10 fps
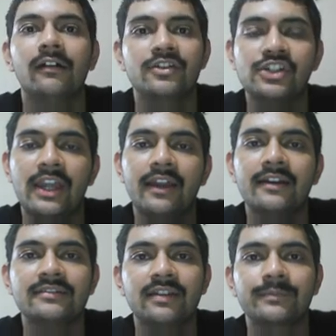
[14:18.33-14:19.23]
share
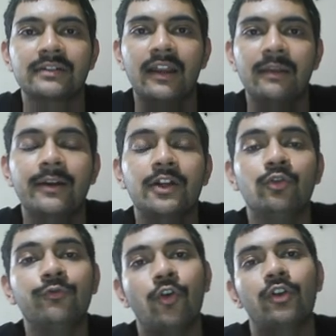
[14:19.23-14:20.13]
and subscribe, and
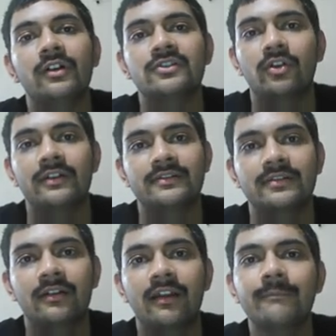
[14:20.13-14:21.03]
do follow us on
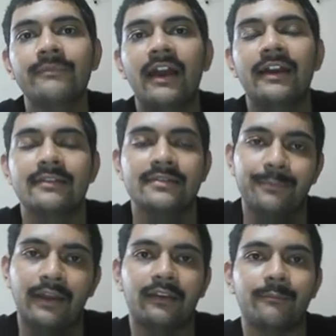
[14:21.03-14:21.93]
Instagram at
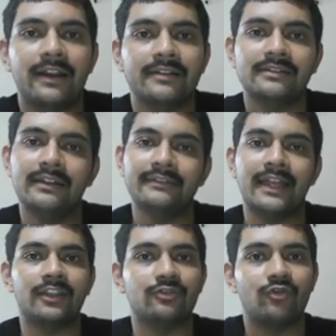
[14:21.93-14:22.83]
Inspiring Minds.
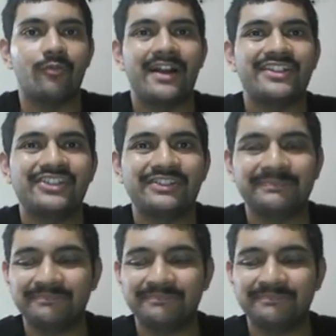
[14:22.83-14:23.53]
Thank you so much.